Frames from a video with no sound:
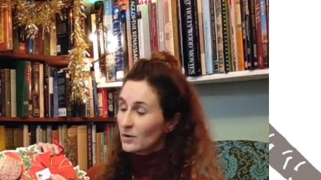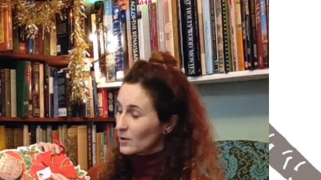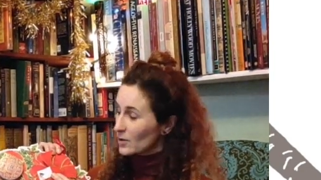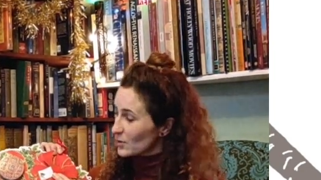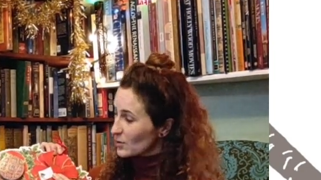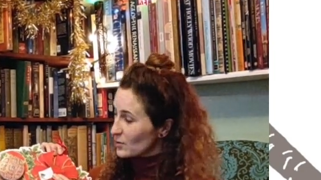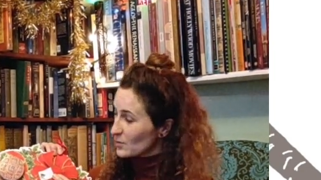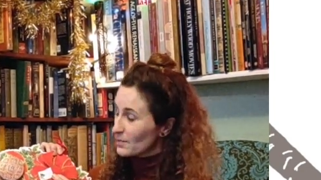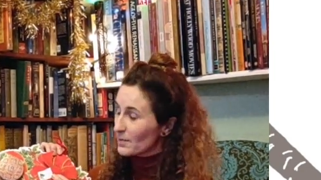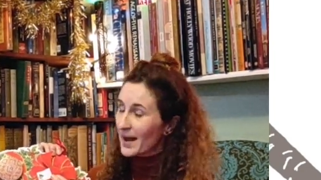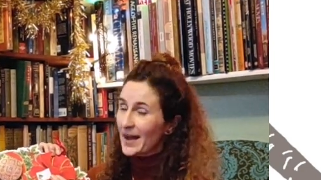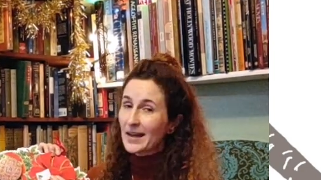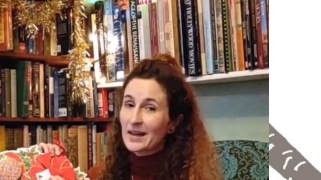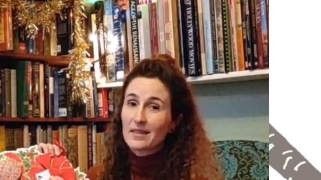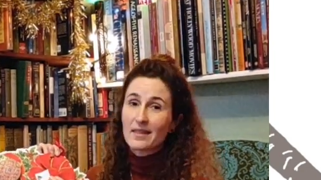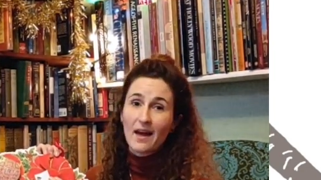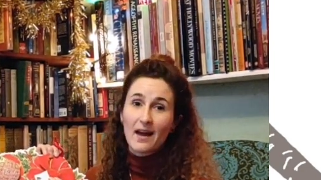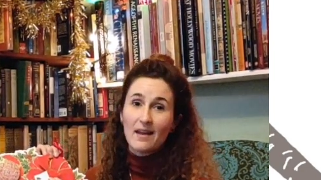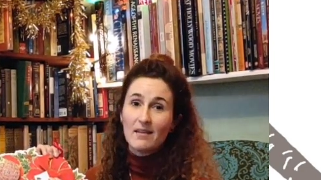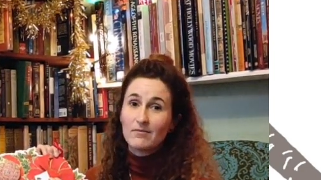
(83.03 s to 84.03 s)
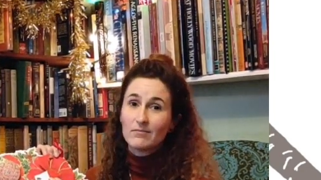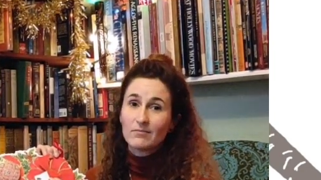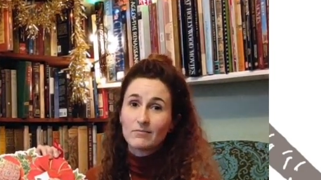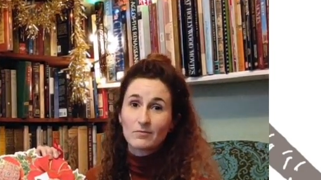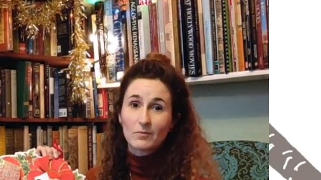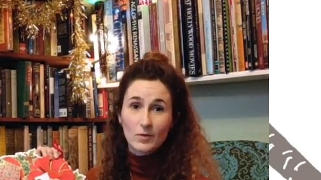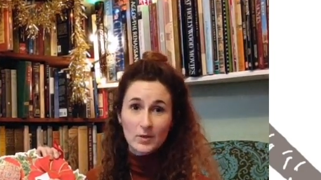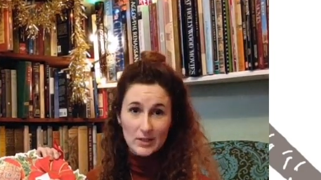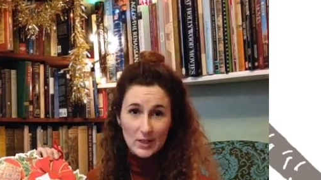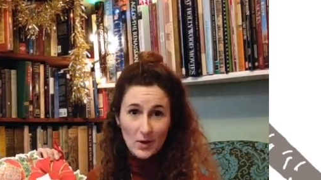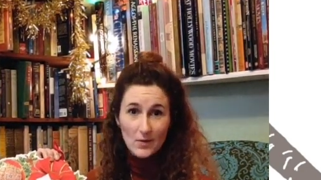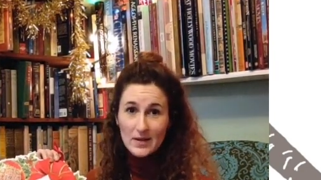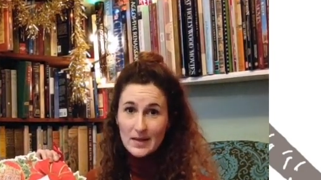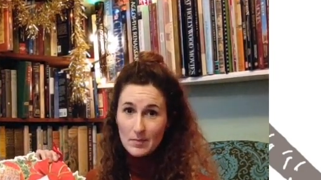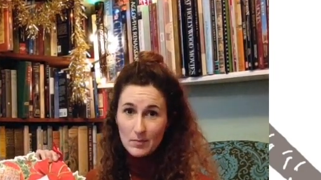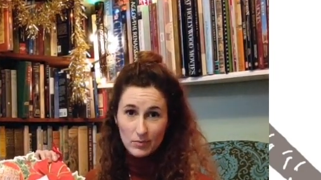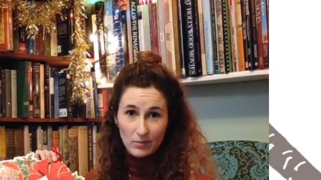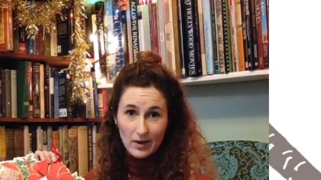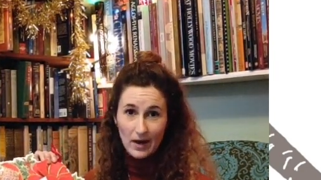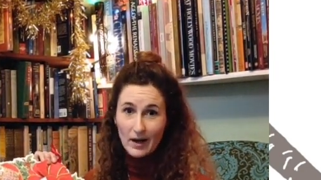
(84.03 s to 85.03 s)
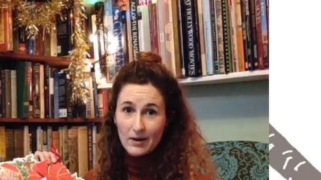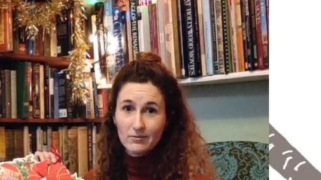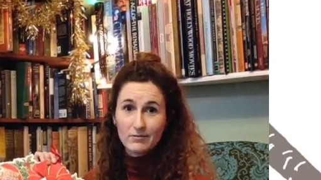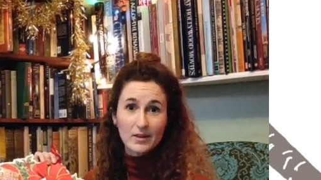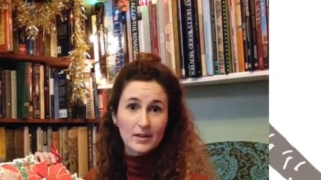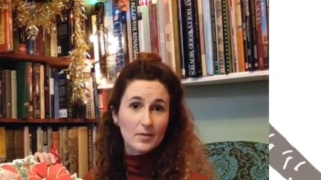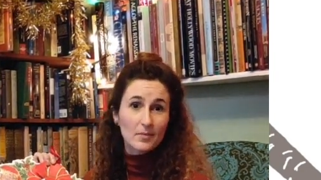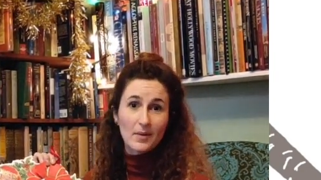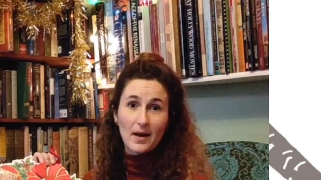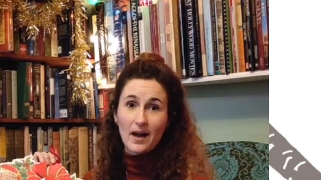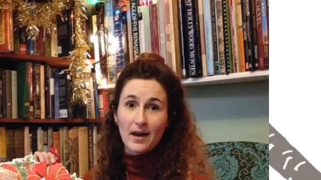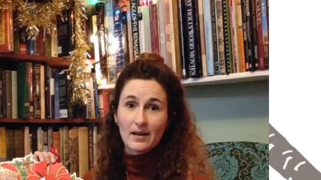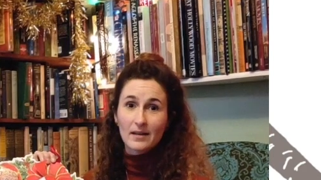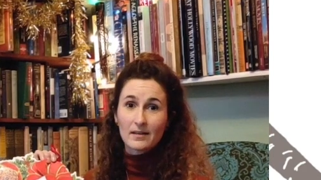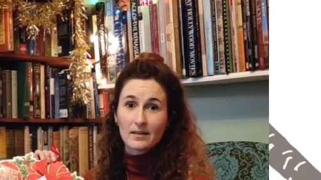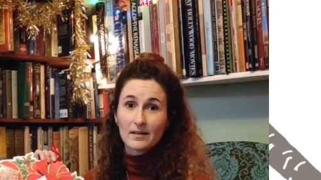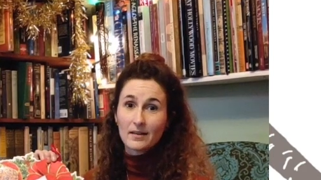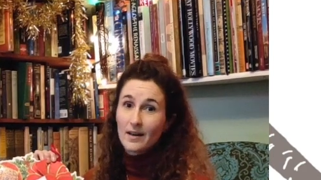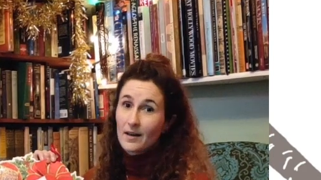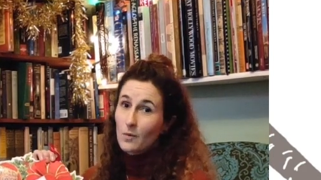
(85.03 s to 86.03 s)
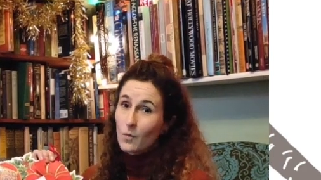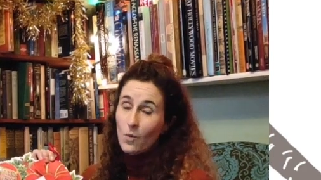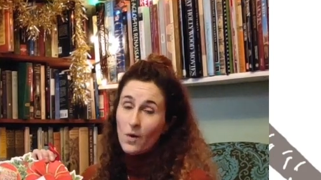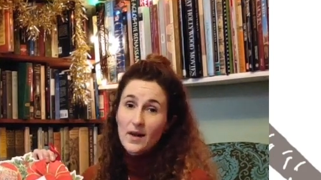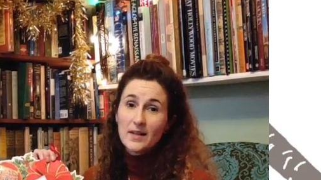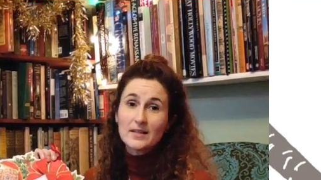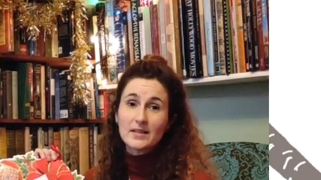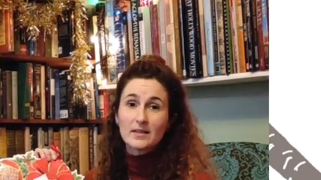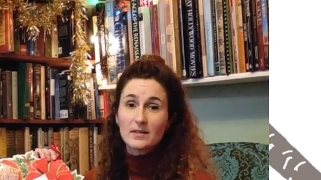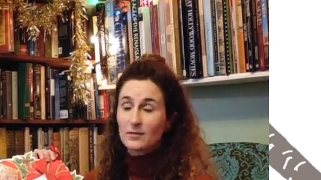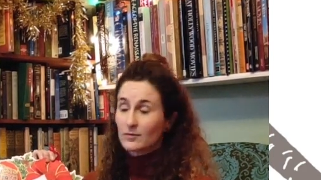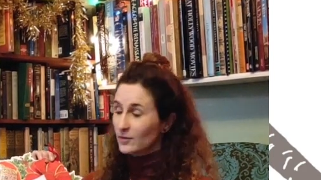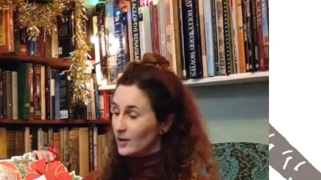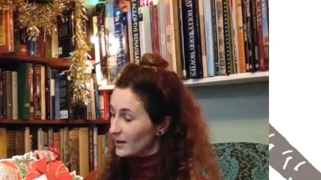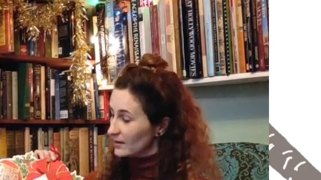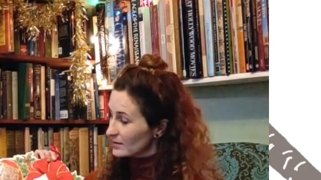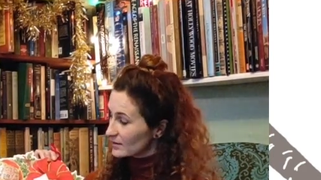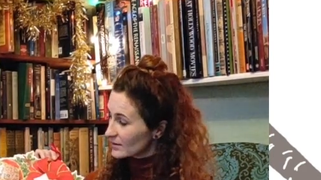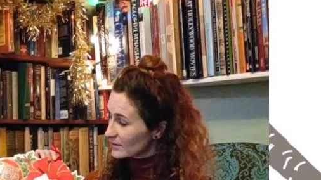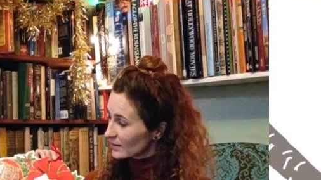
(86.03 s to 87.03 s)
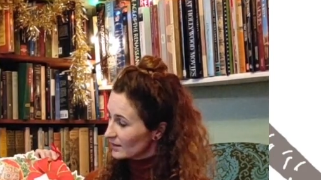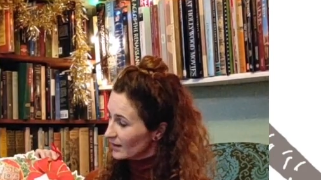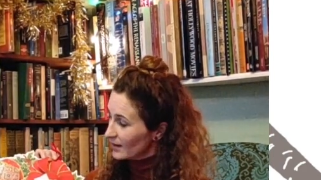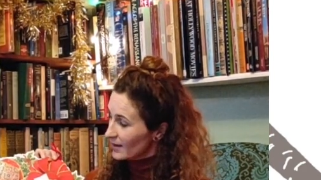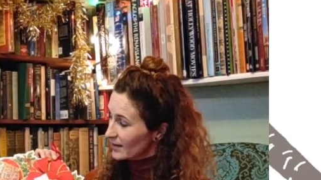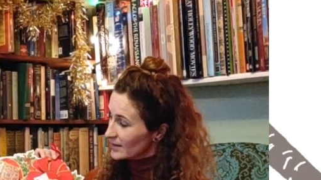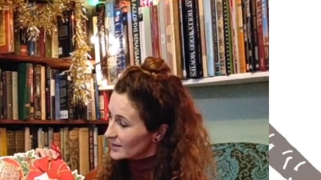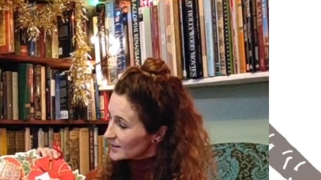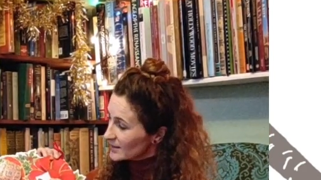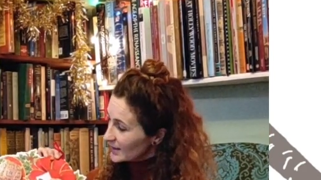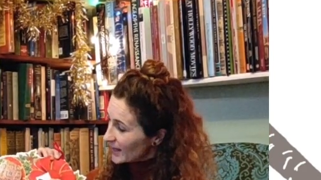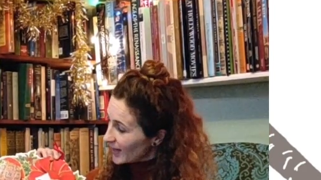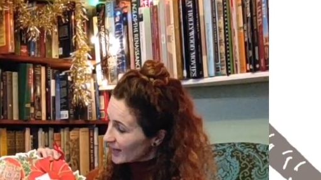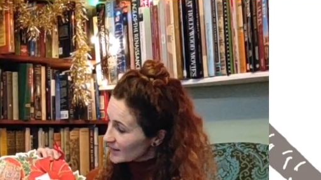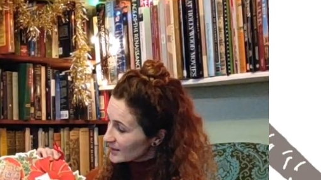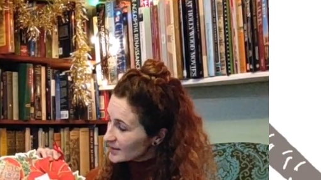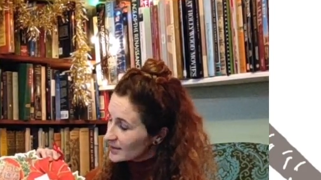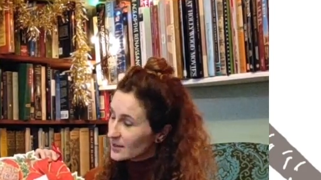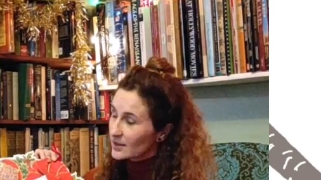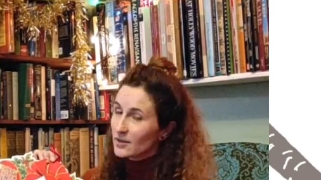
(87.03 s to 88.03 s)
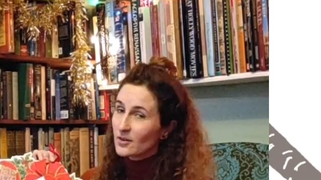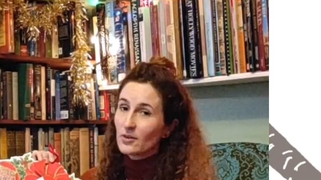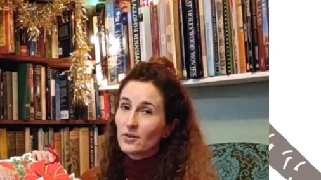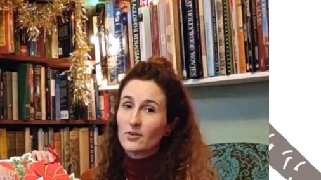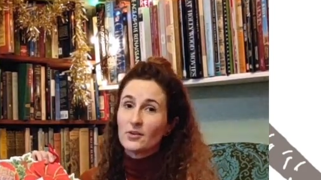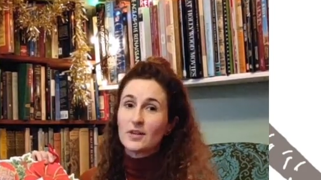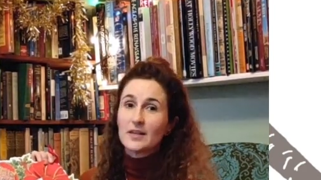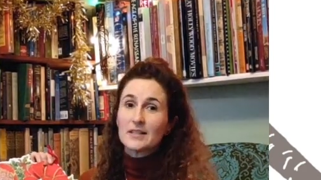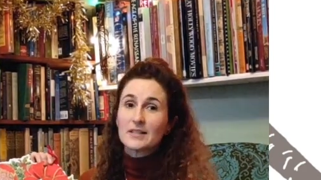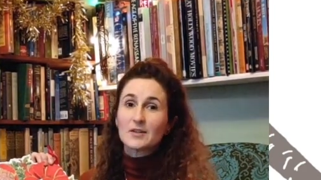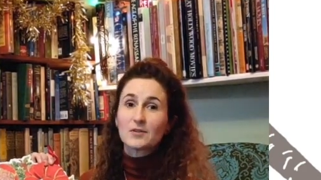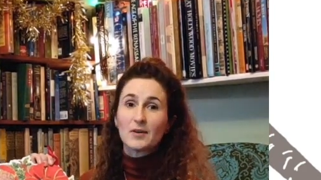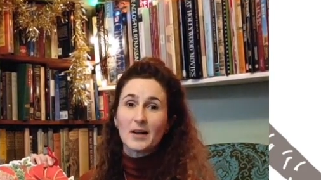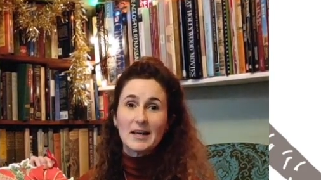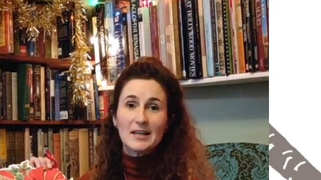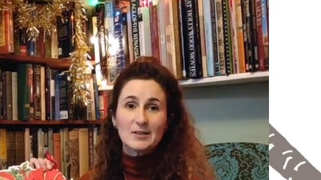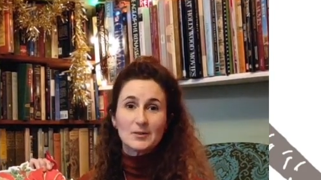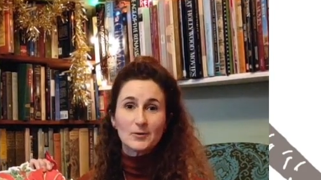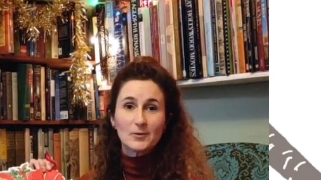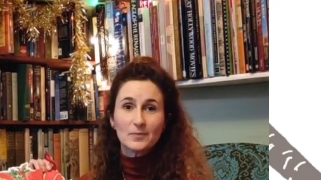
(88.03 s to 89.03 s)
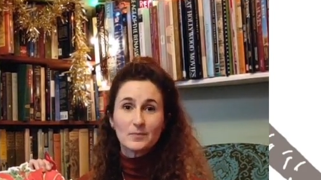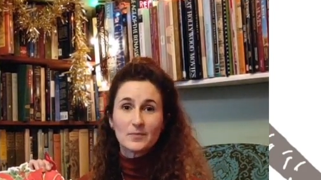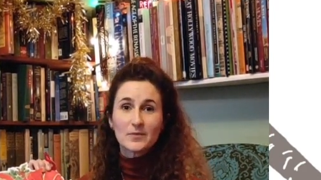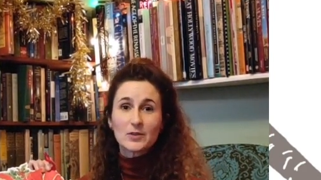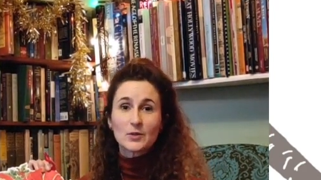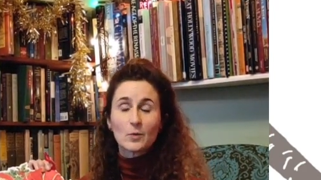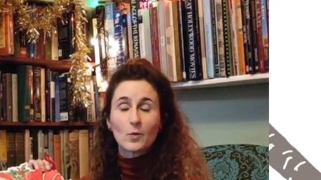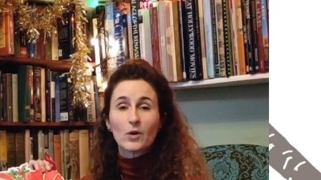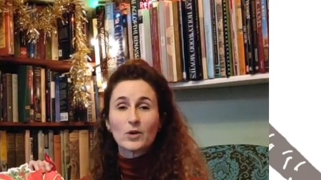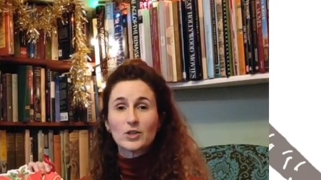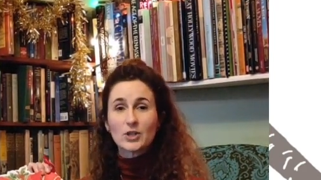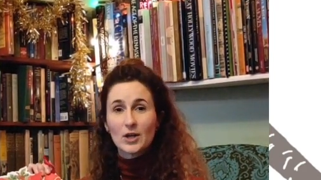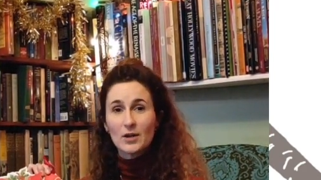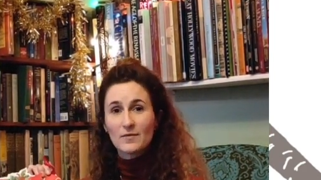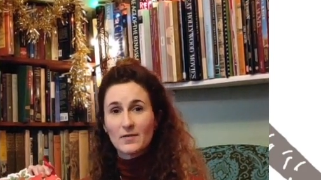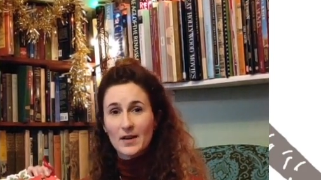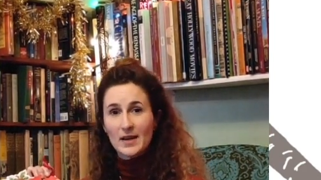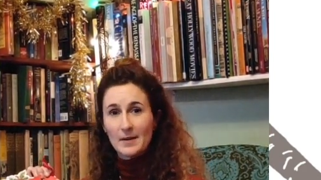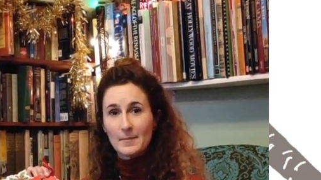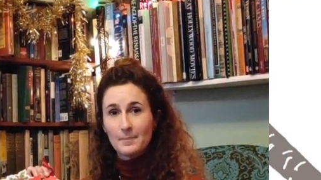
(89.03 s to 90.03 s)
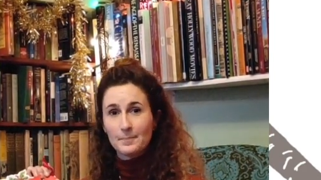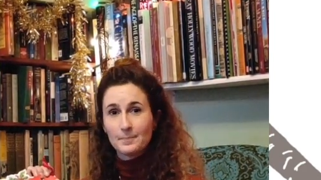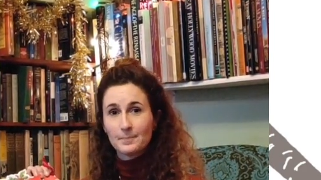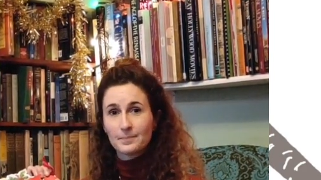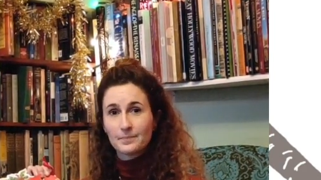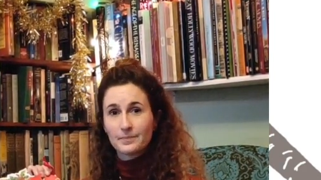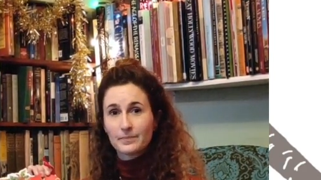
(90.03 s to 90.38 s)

who back then was only brown at the back and white at the front, sat on his cradle to watch over him.